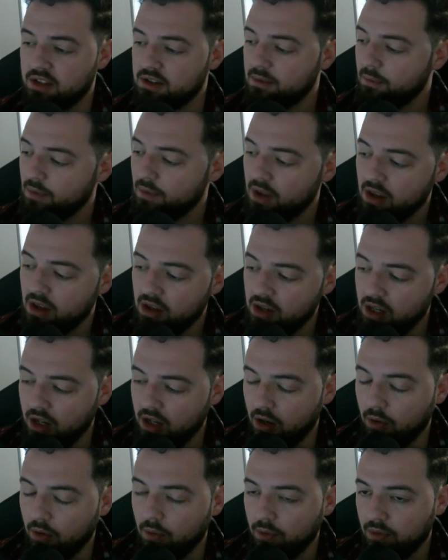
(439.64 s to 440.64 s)

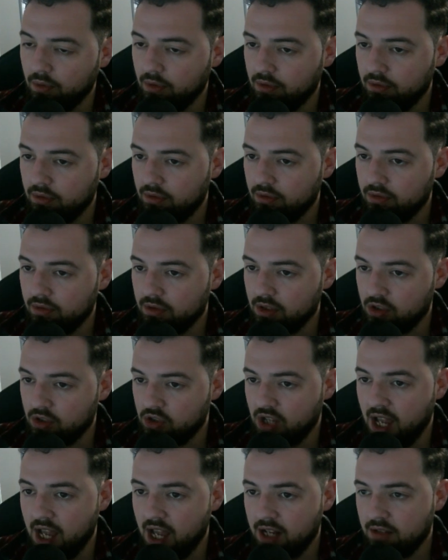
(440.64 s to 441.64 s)
the
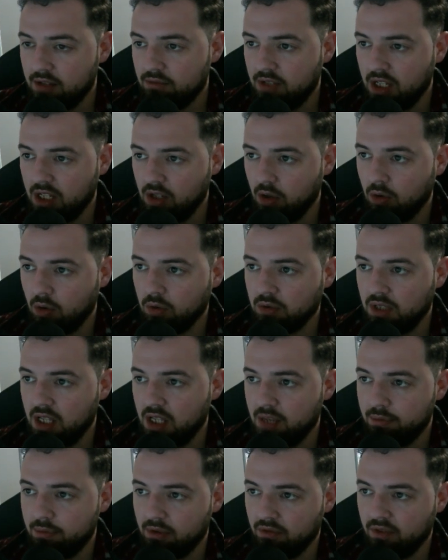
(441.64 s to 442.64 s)
chat can only
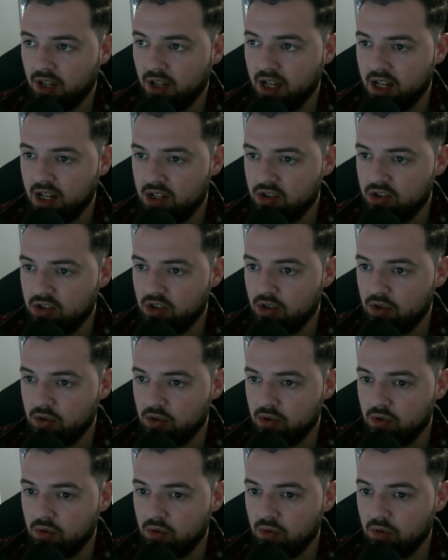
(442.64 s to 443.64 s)
provide
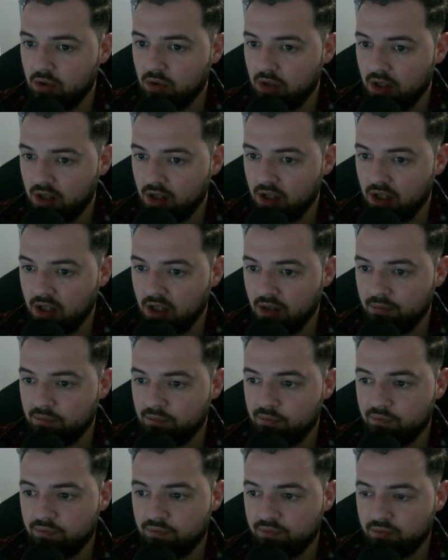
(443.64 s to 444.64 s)
you a
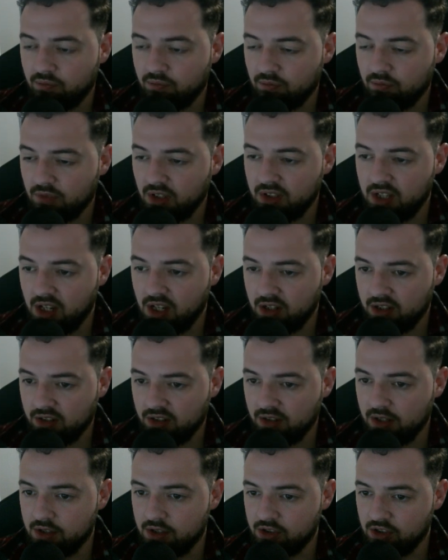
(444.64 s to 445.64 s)

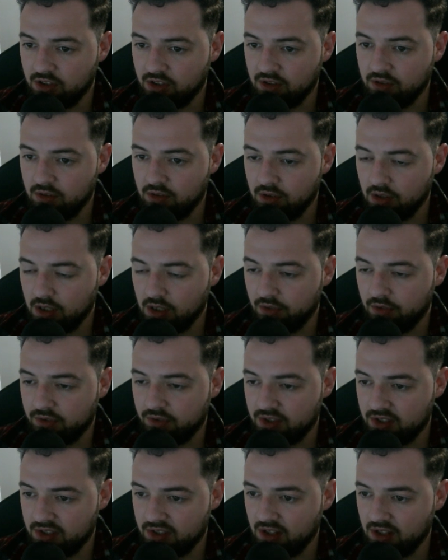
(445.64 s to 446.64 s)
calculation off of the
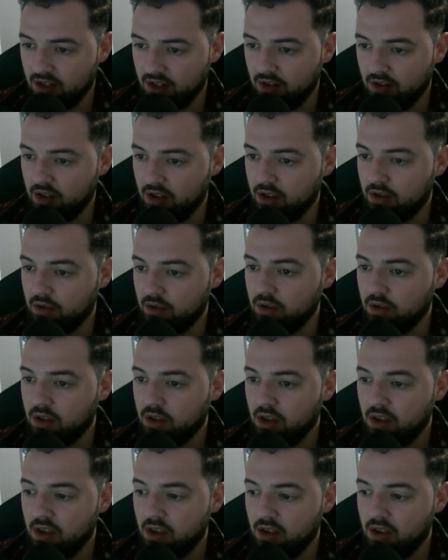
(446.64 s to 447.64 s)
scenario,
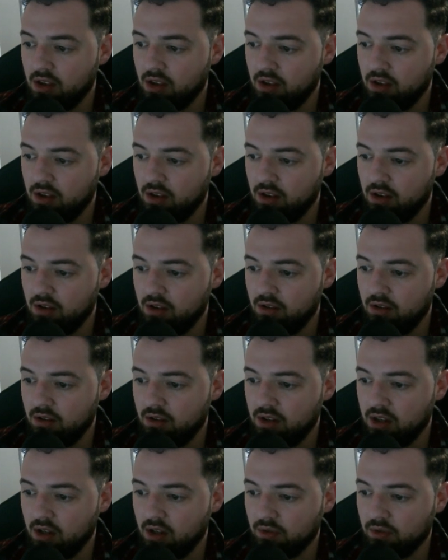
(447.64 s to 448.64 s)

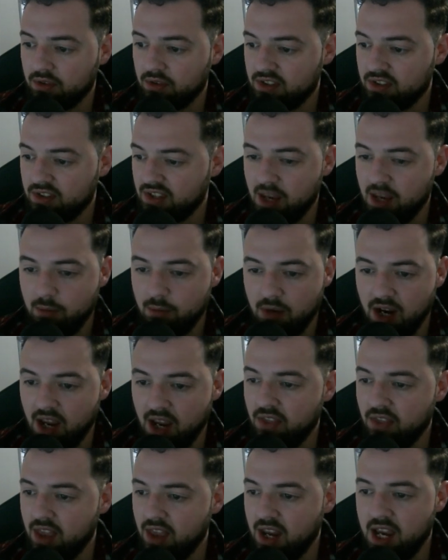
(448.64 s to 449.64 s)
the same way that
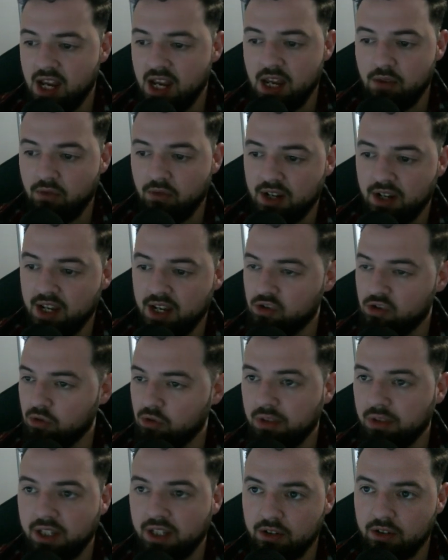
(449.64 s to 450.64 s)
any financial
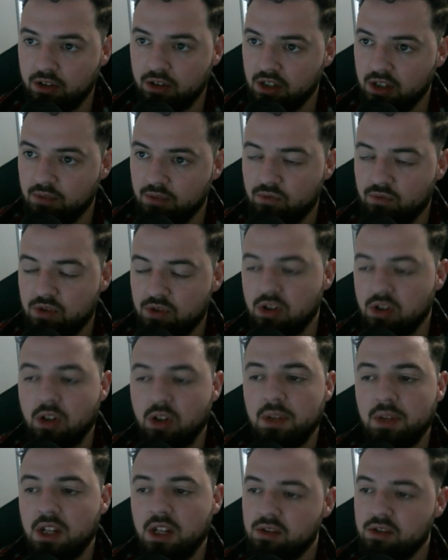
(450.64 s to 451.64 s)
planner could. So nobody
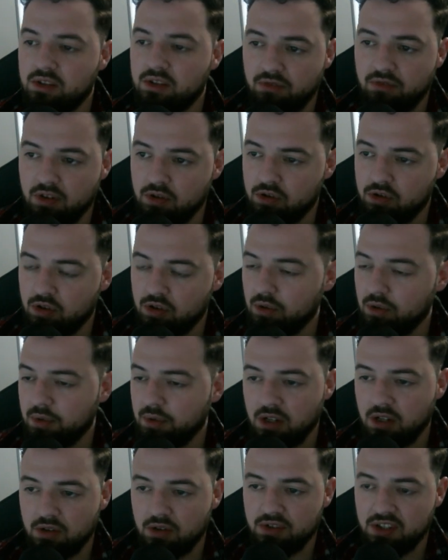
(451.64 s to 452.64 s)
knows the future. Nobody knows
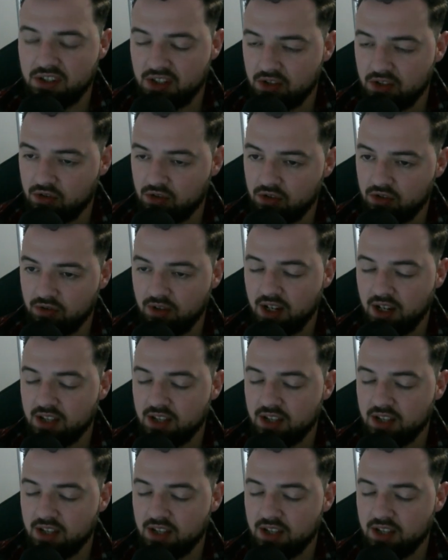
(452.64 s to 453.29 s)
these interest rates.